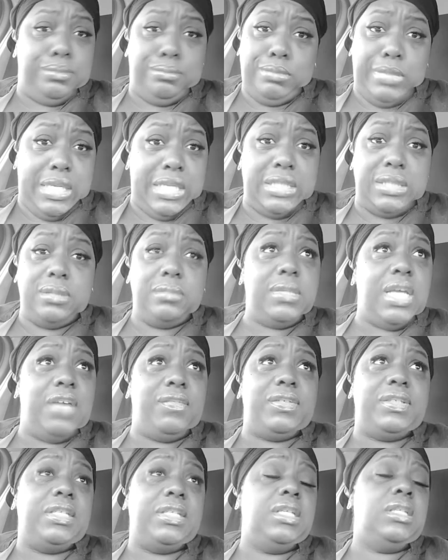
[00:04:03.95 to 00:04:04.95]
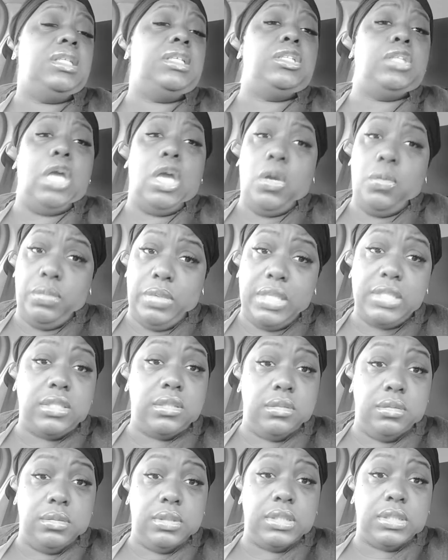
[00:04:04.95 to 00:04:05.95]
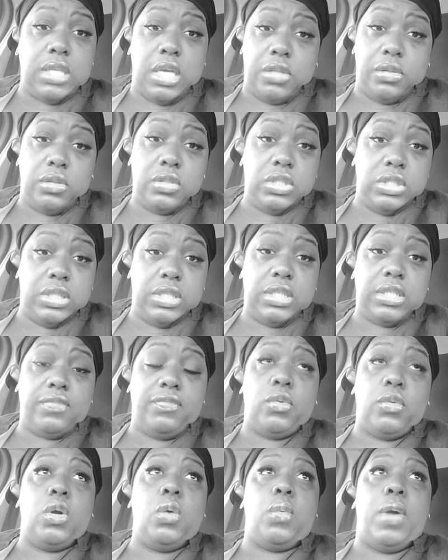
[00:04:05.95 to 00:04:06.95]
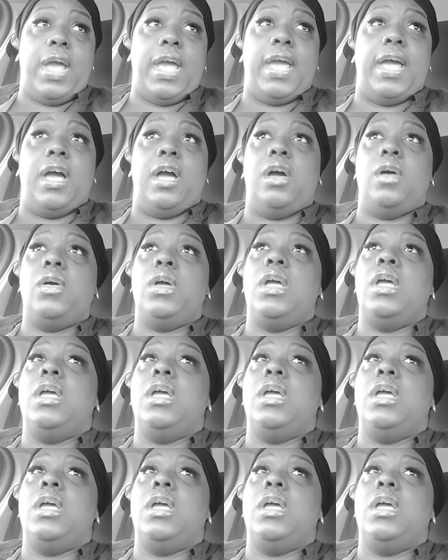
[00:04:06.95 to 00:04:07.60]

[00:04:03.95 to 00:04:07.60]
he's evidently known this this other chick for a while.